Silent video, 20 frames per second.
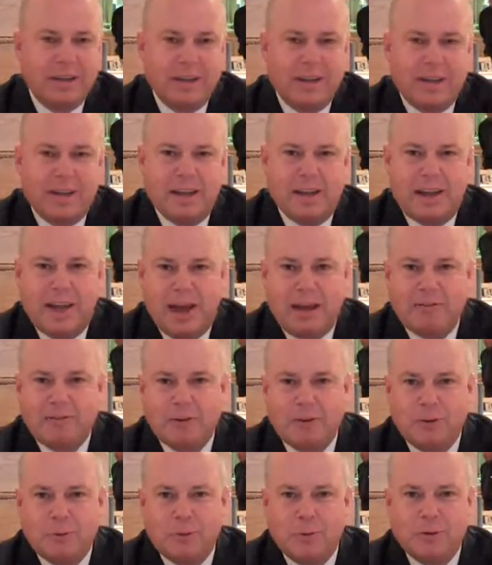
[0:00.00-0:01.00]
And
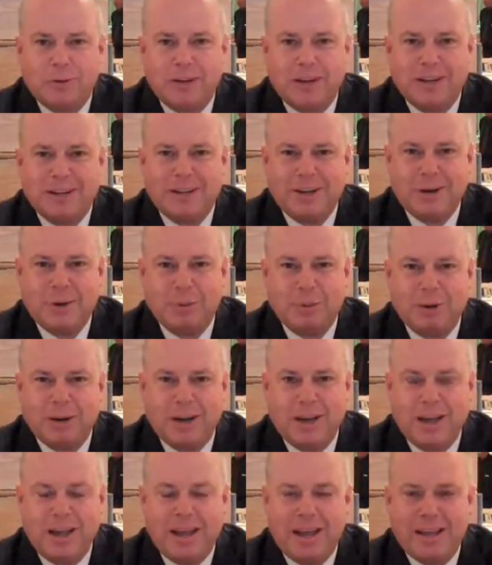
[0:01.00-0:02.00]
after we're done here, we're going
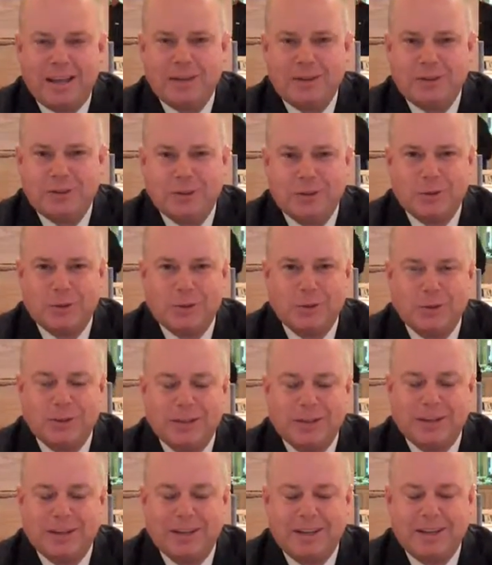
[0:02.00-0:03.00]
to head to
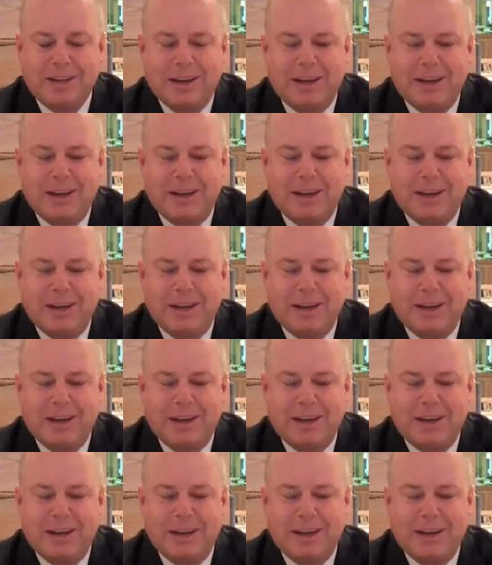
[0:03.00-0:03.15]
the